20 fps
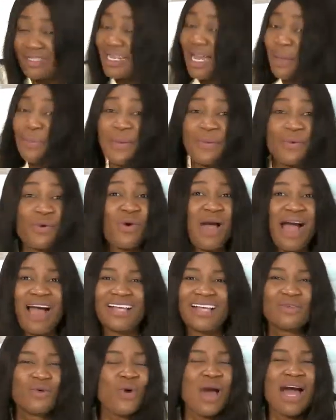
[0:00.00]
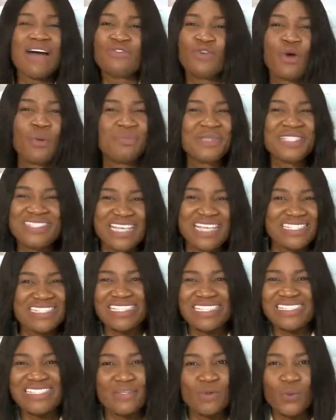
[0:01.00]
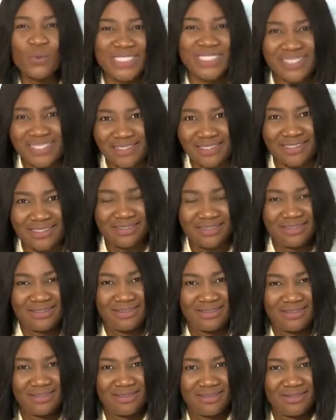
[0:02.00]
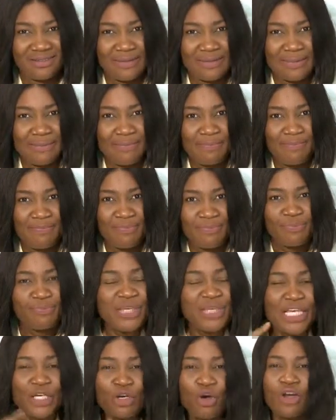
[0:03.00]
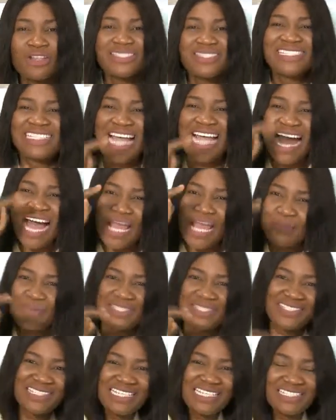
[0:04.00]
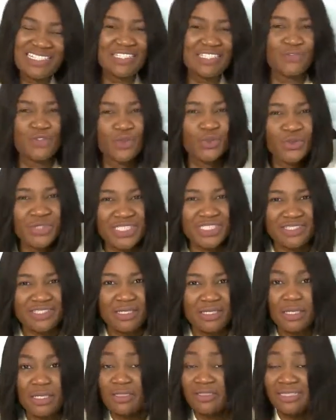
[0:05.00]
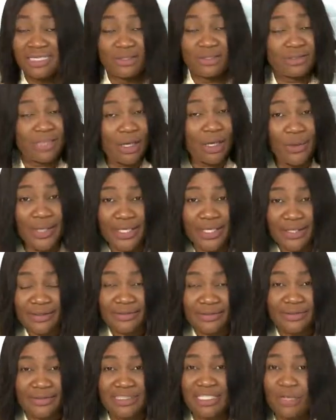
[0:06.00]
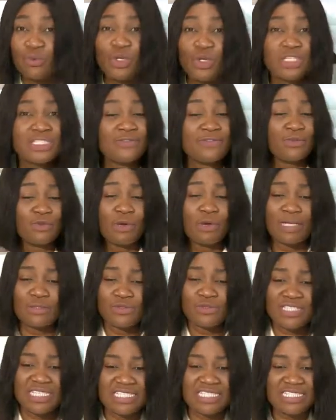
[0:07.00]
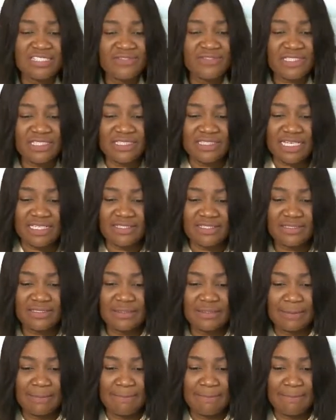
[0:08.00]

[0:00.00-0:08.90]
There are people who have no business eating wheat because they are hypersensitive to it. They are not aware. They will not even go and do sensitivity test.